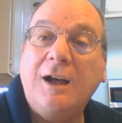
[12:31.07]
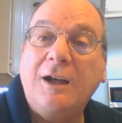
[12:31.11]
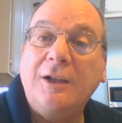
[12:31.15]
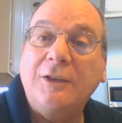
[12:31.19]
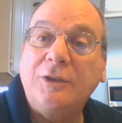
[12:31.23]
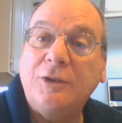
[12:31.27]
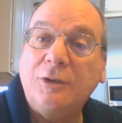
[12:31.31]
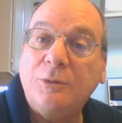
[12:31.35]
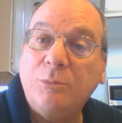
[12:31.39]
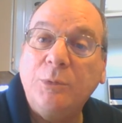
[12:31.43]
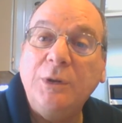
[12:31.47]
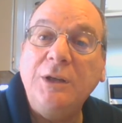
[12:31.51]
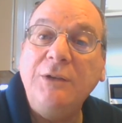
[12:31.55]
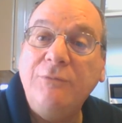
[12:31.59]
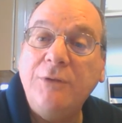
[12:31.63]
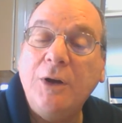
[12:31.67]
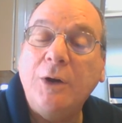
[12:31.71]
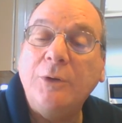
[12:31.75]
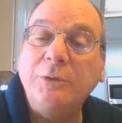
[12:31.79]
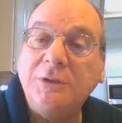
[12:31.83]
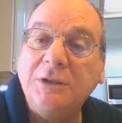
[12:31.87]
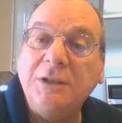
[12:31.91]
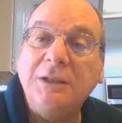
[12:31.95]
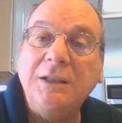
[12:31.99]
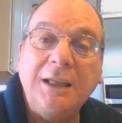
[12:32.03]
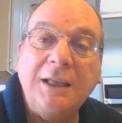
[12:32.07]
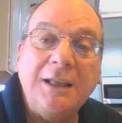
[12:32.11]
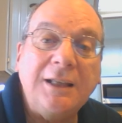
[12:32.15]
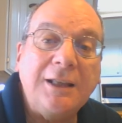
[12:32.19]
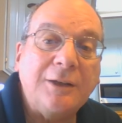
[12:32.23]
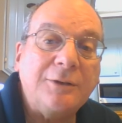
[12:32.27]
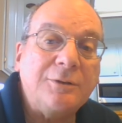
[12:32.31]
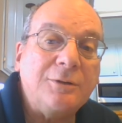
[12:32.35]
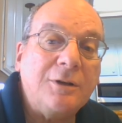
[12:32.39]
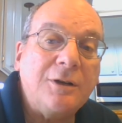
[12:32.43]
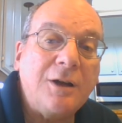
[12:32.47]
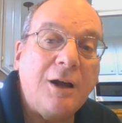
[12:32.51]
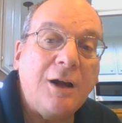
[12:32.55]
3 votes in the
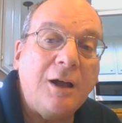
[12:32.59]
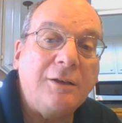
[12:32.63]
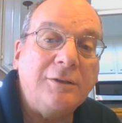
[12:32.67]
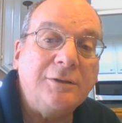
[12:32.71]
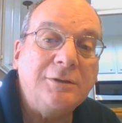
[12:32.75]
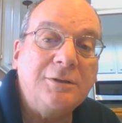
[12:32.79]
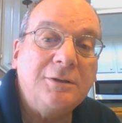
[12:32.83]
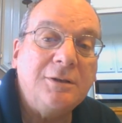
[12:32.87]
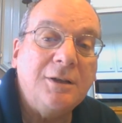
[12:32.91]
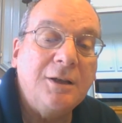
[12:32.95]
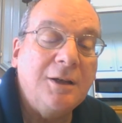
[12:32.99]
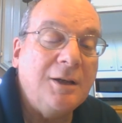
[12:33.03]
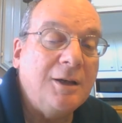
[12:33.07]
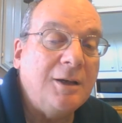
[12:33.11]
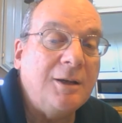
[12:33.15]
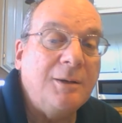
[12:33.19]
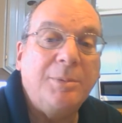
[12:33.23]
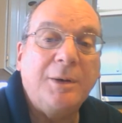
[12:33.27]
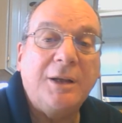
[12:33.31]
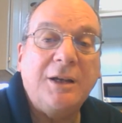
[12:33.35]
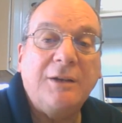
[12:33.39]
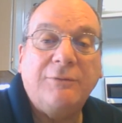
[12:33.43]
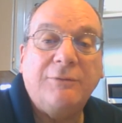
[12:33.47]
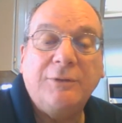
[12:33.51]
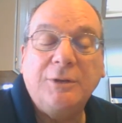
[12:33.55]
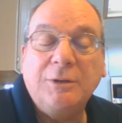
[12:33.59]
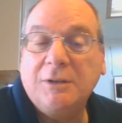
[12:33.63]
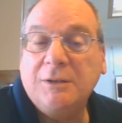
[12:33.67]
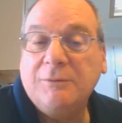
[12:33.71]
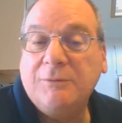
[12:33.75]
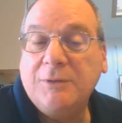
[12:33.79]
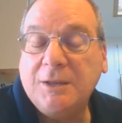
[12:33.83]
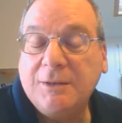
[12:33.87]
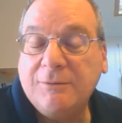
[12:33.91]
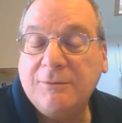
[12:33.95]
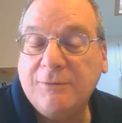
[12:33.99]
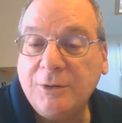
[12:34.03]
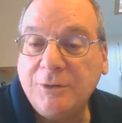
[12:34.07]
electoral college. But if you live
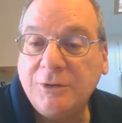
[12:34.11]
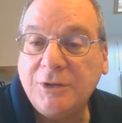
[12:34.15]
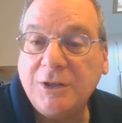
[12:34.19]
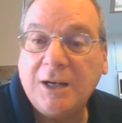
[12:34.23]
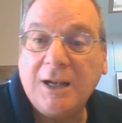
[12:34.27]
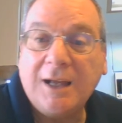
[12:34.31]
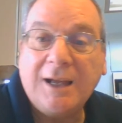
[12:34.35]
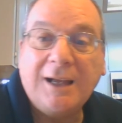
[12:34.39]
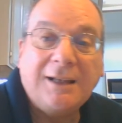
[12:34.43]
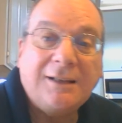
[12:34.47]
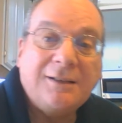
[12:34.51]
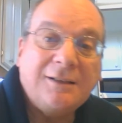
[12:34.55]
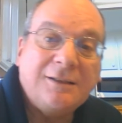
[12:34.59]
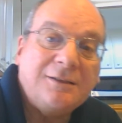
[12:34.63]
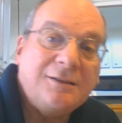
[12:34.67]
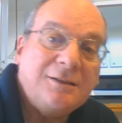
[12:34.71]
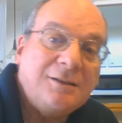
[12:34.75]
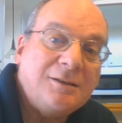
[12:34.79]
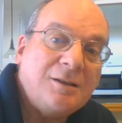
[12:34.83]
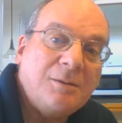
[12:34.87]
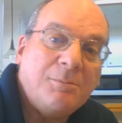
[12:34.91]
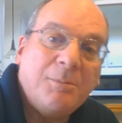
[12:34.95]
in the Virgin Islands,